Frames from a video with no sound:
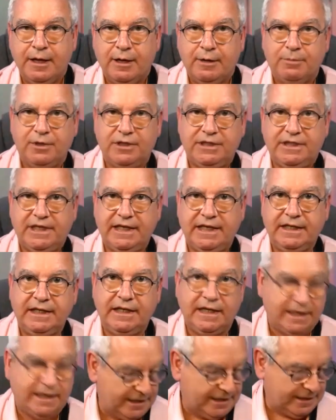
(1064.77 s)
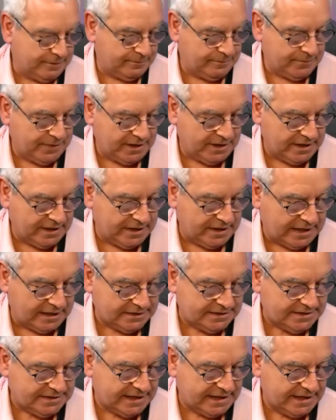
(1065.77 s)
But then um,
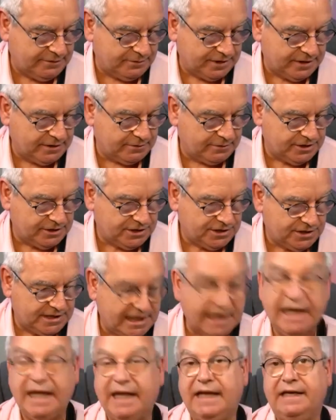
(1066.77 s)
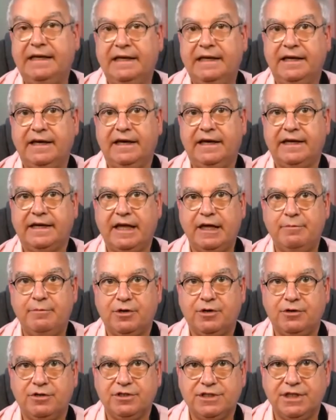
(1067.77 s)
I'd say when I was 10, I came
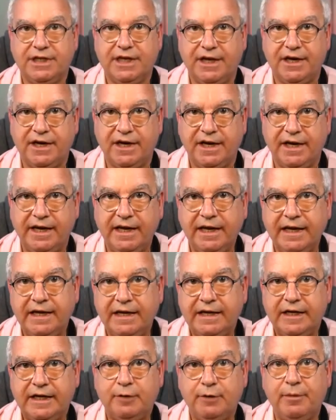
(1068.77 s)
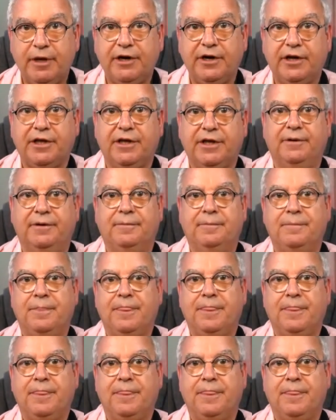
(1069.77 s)
across a guy in America,